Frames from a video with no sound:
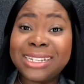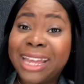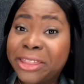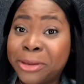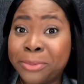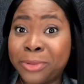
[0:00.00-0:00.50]

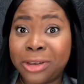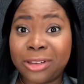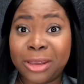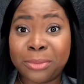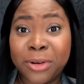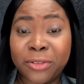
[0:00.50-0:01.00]
another
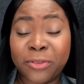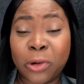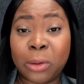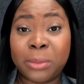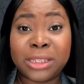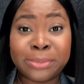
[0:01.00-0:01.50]
brilliant
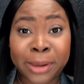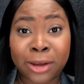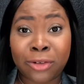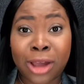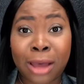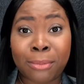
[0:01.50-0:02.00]
performance
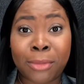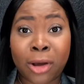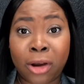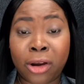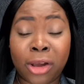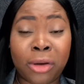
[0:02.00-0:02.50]
by Rob
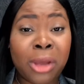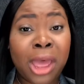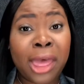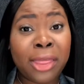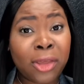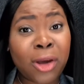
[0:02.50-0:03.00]
Morrow,
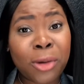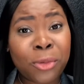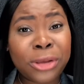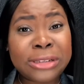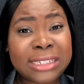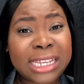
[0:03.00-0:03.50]
though I
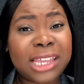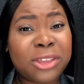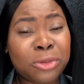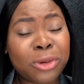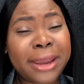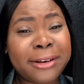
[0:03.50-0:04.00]
will say
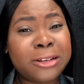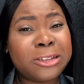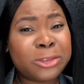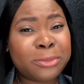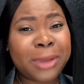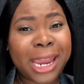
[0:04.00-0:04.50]
the
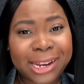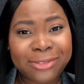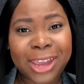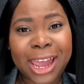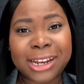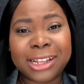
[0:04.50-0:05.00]
writers might
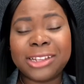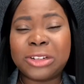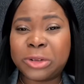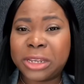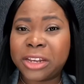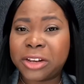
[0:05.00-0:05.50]
have gotten a
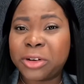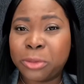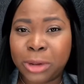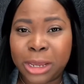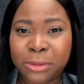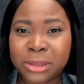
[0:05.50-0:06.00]
little carried
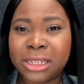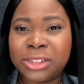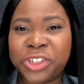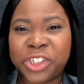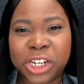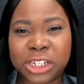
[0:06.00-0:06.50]
away with
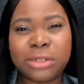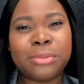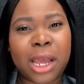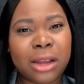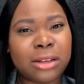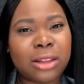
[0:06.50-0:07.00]
his judge
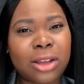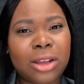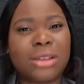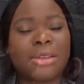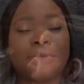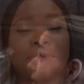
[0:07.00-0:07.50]
monologue.